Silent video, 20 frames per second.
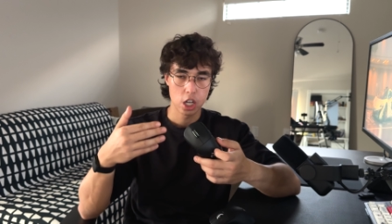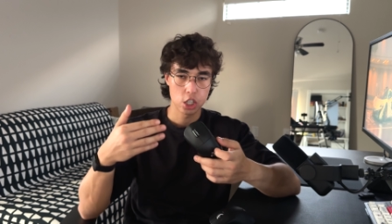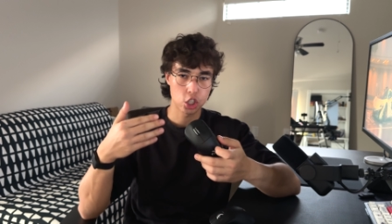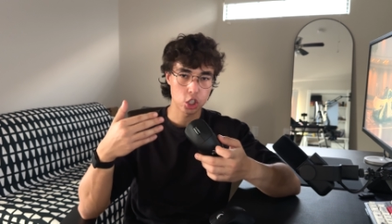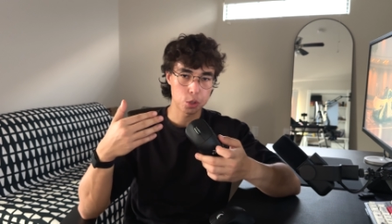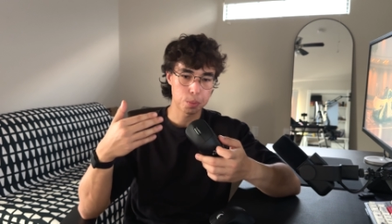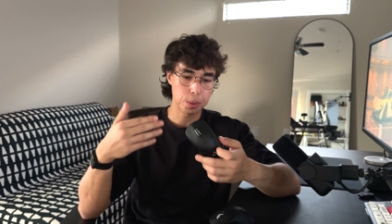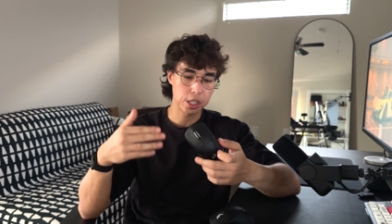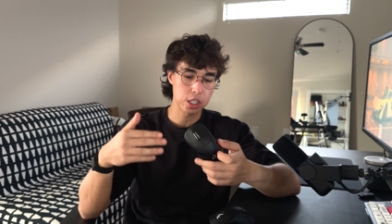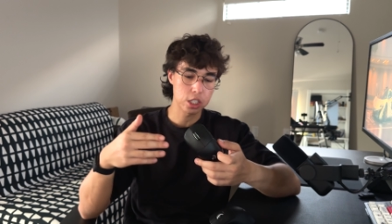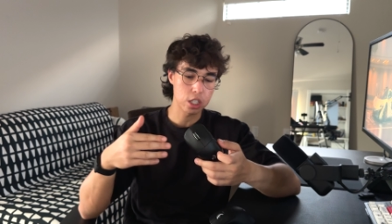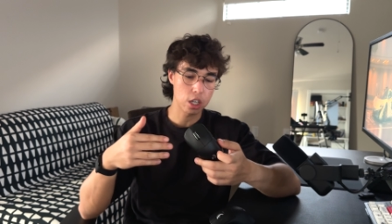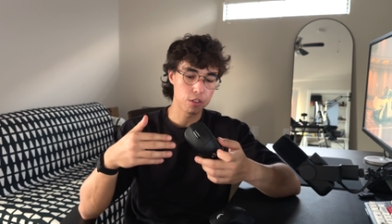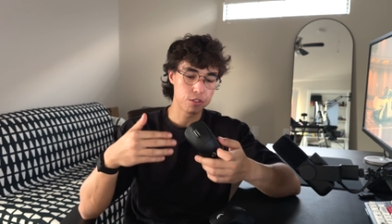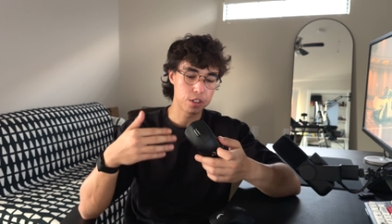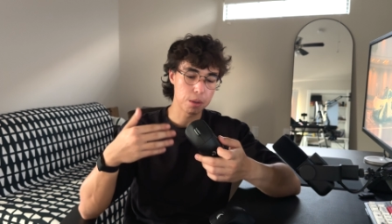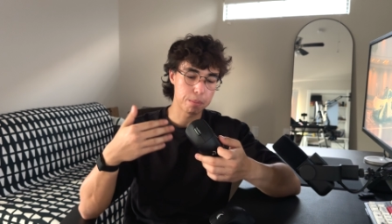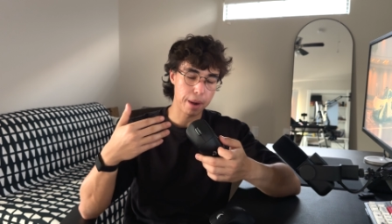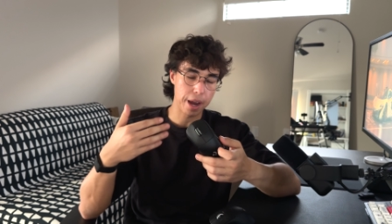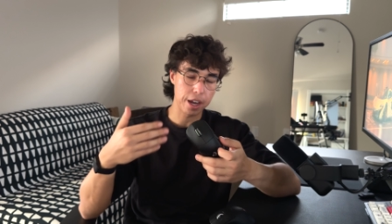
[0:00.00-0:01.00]
just because
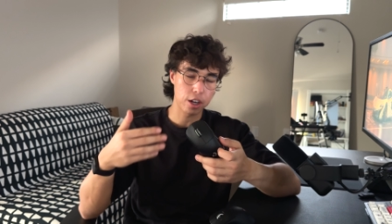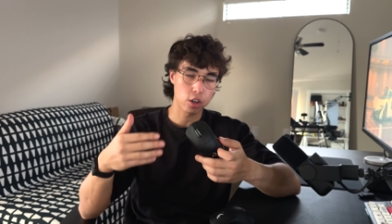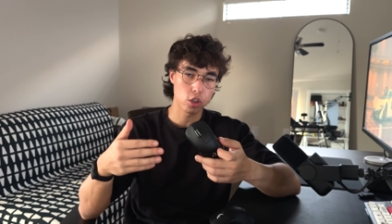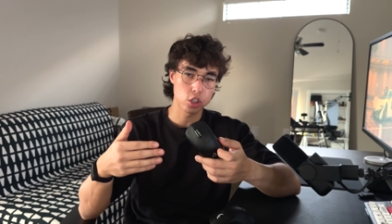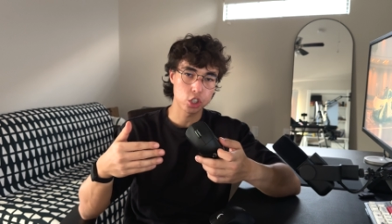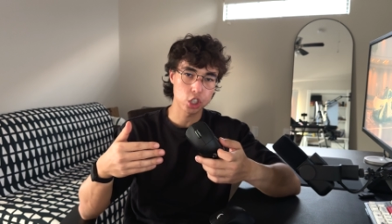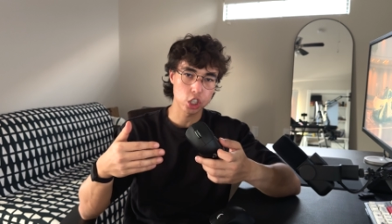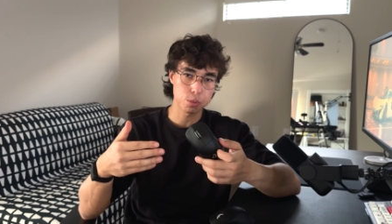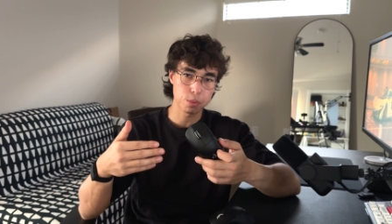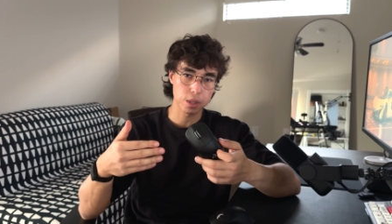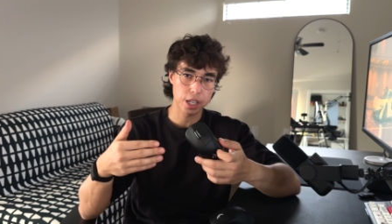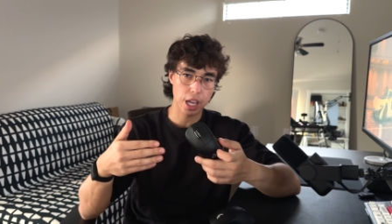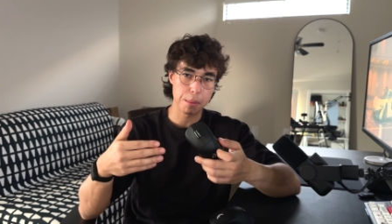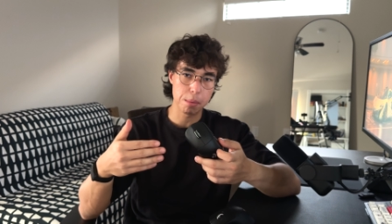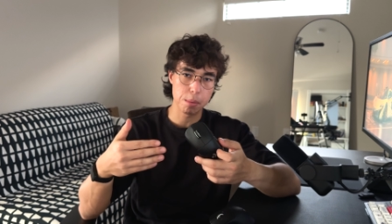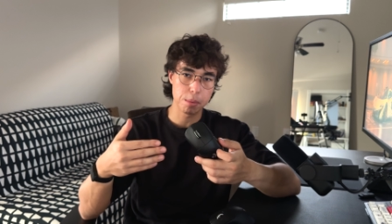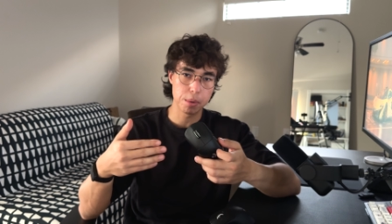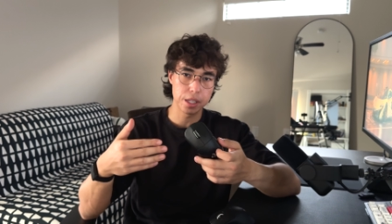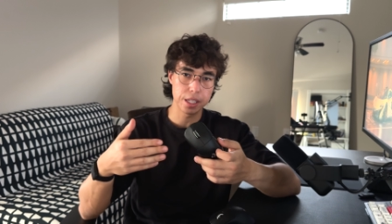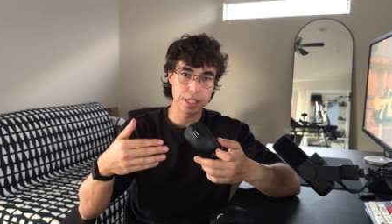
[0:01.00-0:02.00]
of the micro adjustment
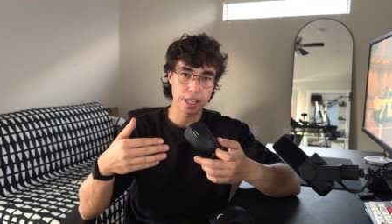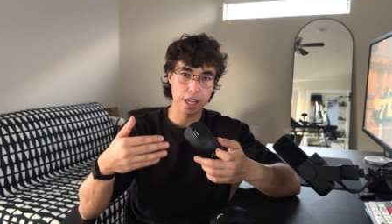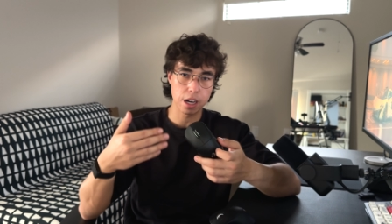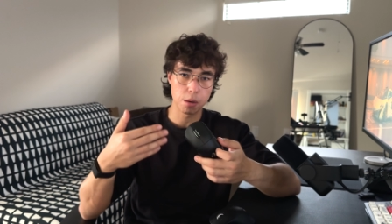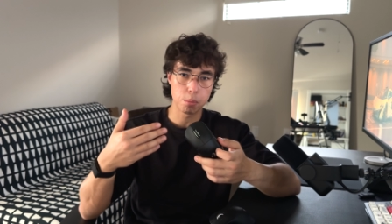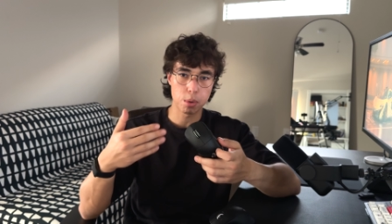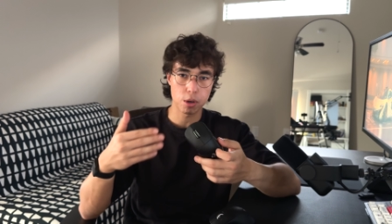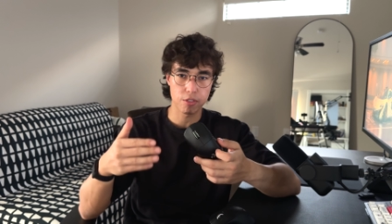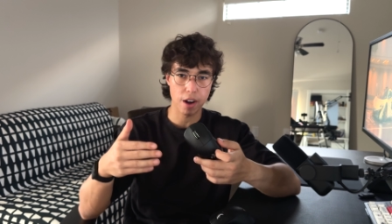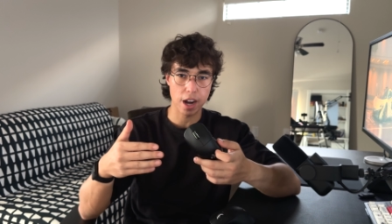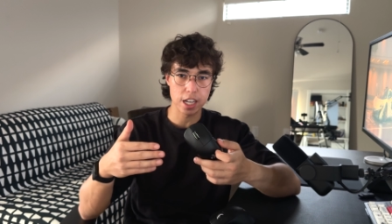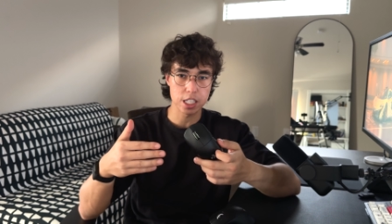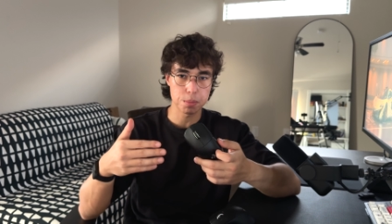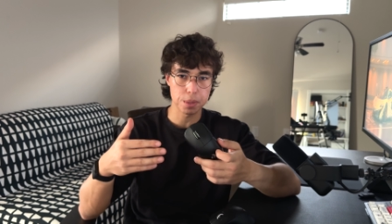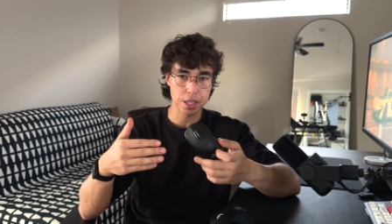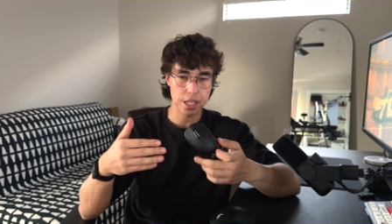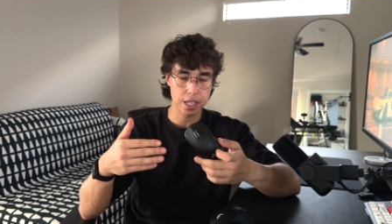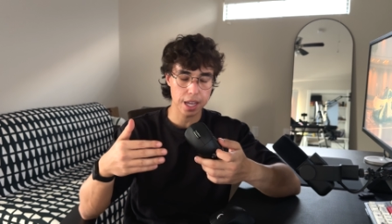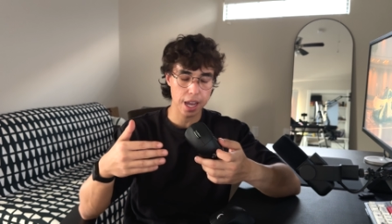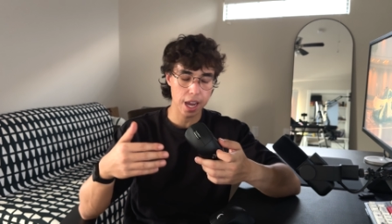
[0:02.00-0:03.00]
capability that it provides
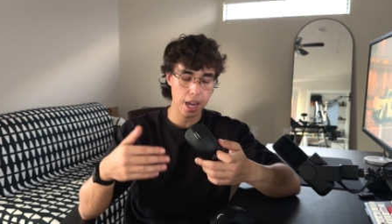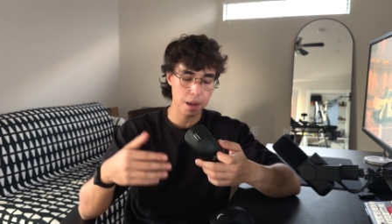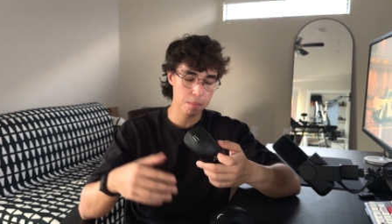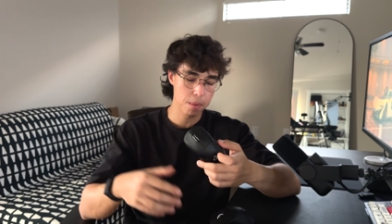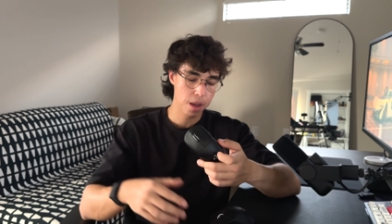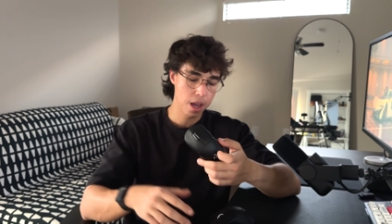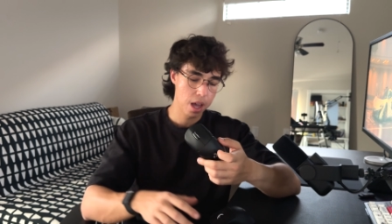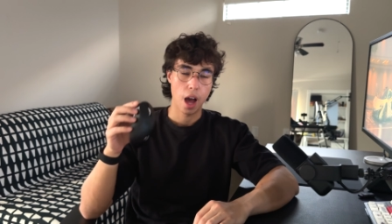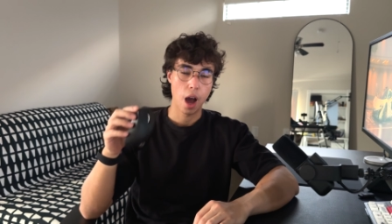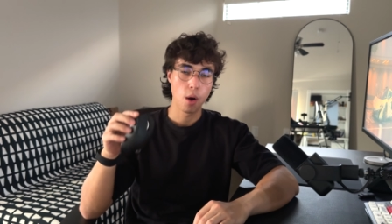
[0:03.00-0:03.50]
me in game.